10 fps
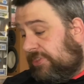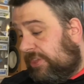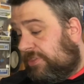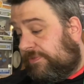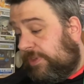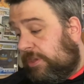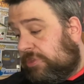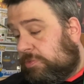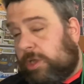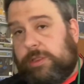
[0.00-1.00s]
This
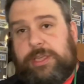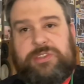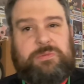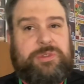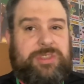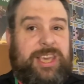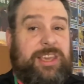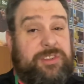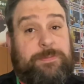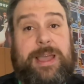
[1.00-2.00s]
first one, this was the
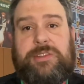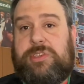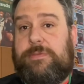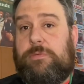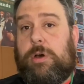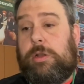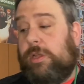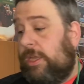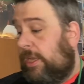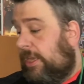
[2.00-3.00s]
expensive one.
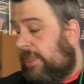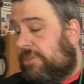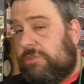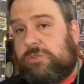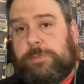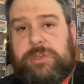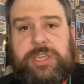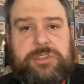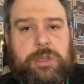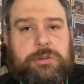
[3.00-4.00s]
This was from a
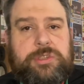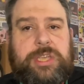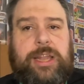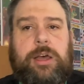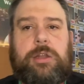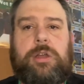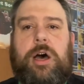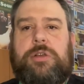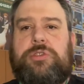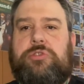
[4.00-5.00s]
Discog seller on
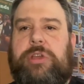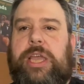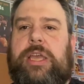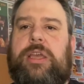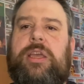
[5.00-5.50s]
Austria.